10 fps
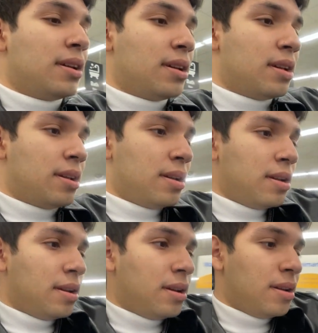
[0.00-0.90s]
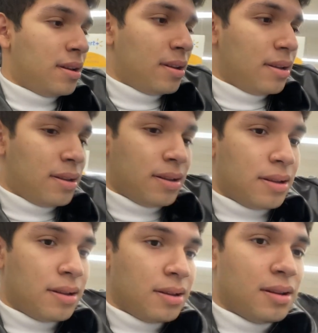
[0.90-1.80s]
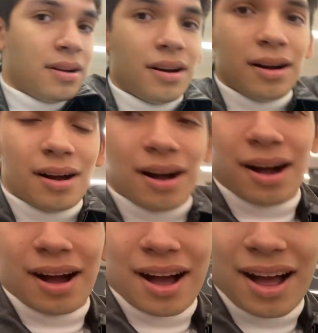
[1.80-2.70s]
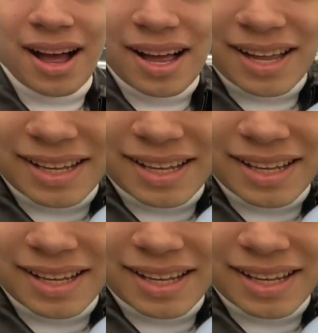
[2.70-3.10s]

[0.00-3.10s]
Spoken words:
[no speech]